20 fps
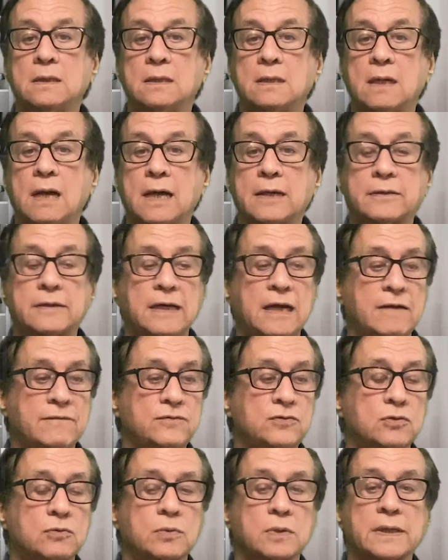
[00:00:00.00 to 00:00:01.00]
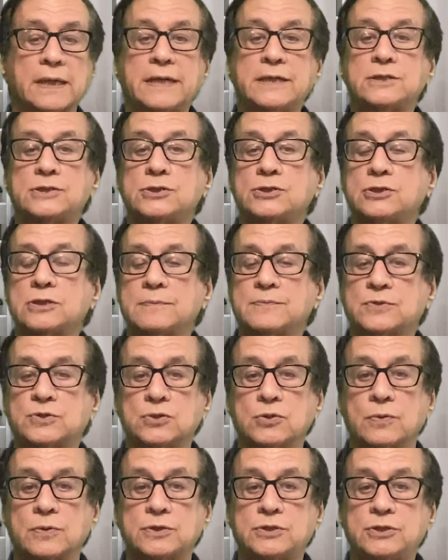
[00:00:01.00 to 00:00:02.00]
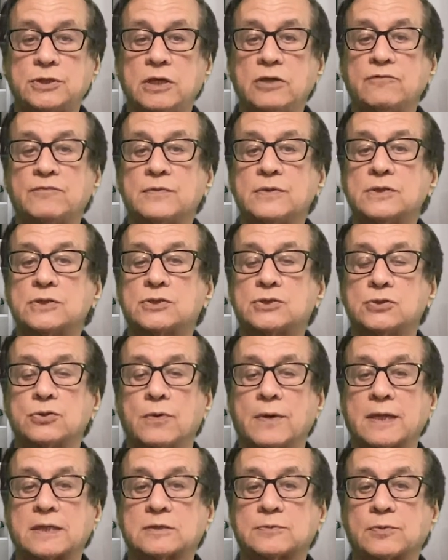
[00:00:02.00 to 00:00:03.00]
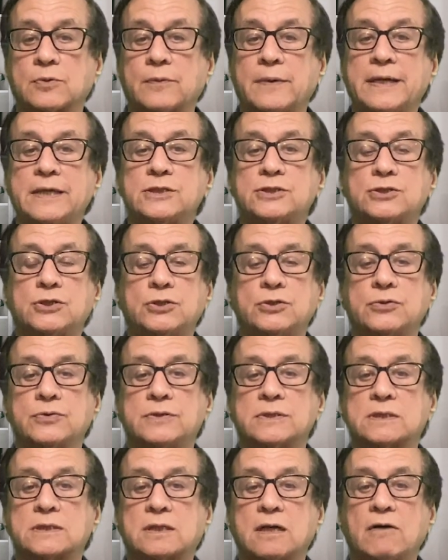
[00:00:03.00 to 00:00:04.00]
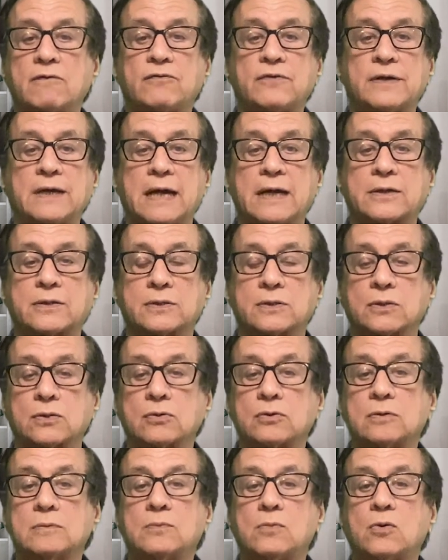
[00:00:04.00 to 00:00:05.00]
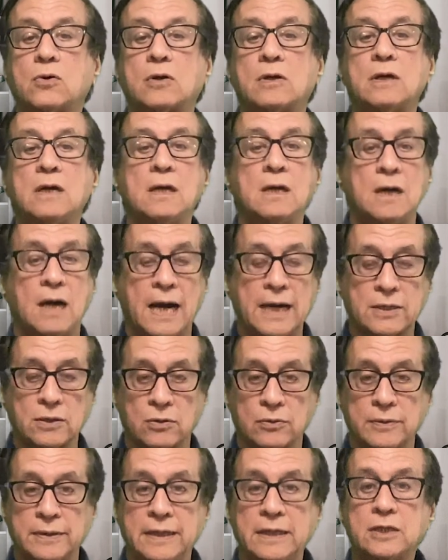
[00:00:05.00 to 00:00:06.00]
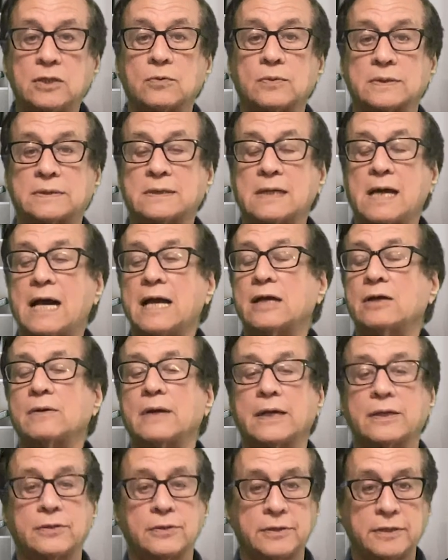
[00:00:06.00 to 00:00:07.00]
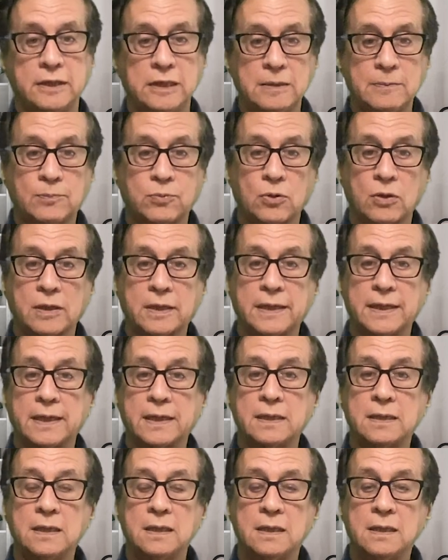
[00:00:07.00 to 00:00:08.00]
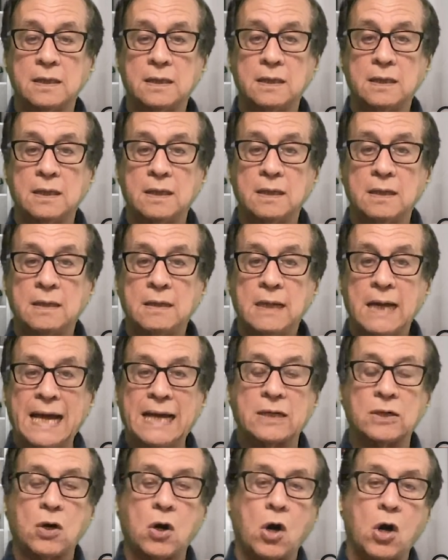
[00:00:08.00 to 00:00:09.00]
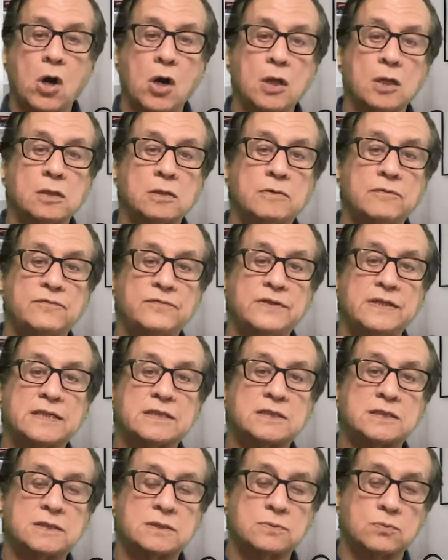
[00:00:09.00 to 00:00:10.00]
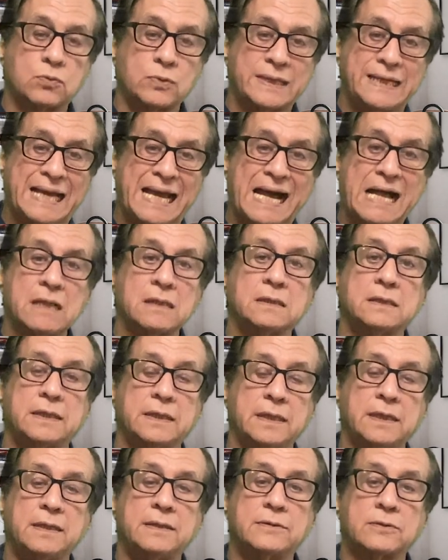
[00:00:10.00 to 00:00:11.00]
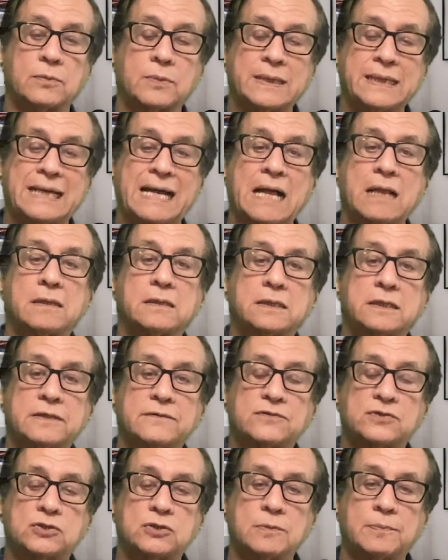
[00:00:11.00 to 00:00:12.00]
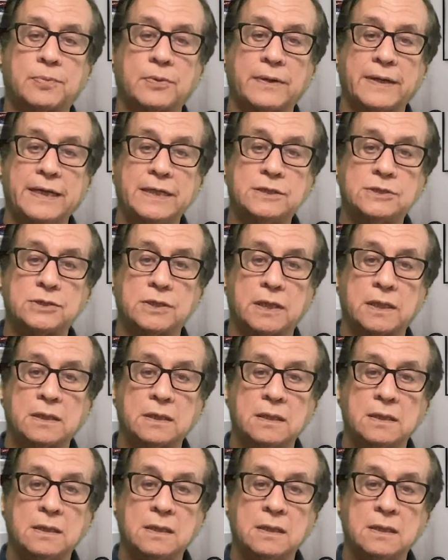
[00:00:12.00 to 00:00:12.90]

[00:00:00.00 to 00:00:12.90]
I could have new relationships, new achievements, new exploration, new discovery. I could learn more. I don't need to retire. I could keep working. And all of this reality, the reality of superaging,